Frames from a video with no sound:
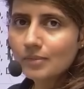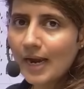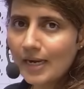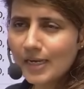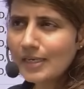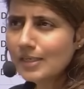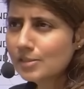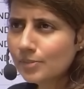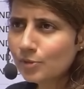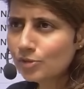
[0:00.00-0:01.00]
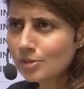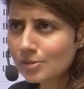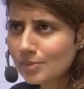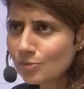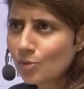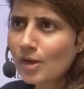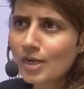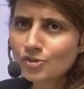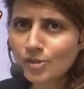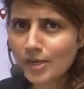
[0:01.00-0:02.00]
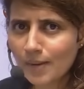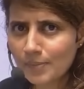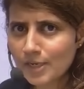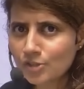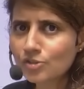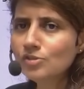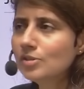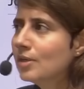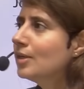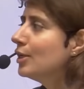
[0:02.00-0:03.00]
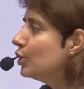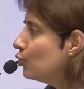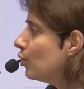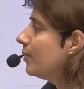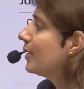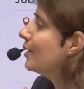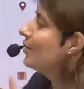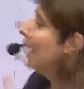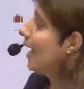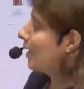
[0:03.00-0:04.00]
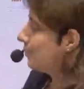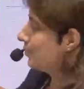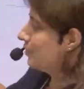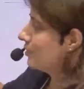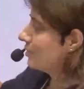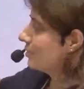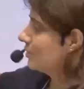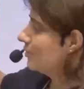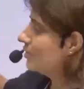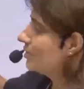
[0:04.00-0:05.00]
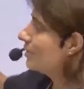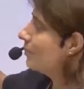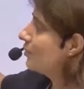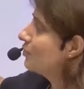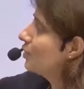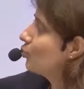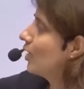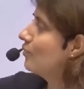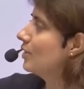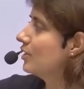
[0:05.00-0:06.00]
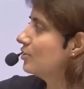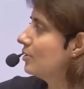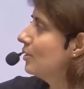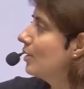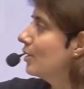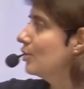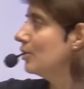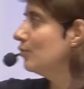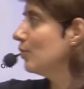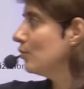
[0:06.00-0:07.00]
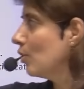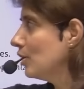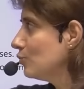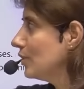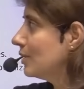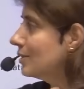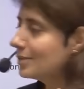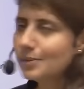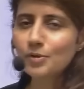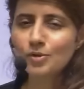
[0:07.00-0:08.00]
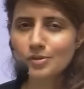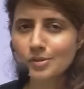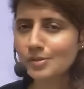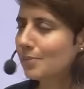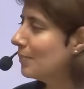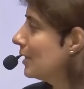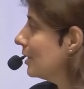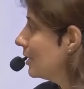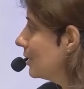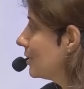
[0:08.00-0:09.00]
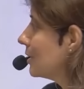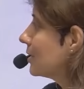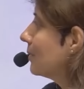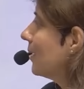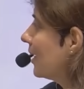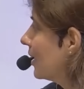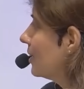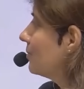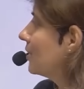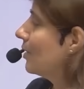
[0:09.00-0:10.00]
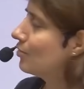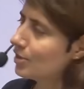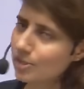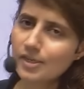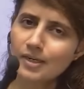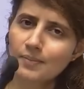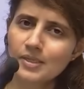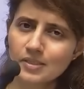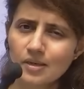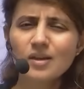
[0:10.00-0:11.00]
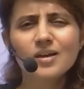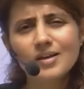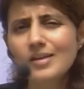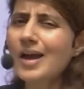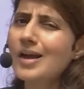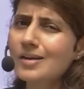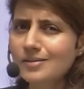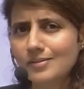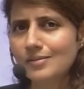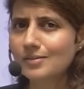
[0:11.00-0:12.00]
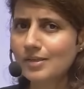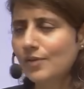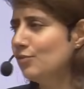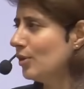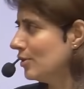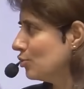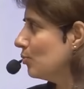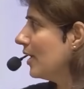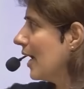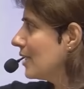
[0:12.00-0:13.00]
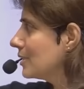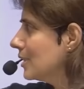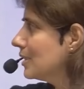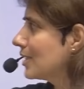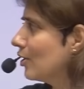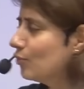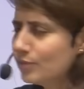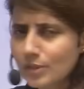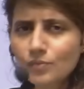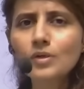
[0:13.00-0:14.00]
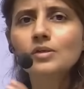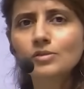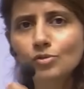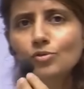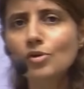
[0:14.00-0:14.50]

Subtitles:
handling distributed systems or large scale applications, you will be given higher preference. See, this is the preferred qualification. If you have knowledge with the distributed system, multi-tiered system, algorithms and relational database, yeah. If your resume has these kind of keywords, so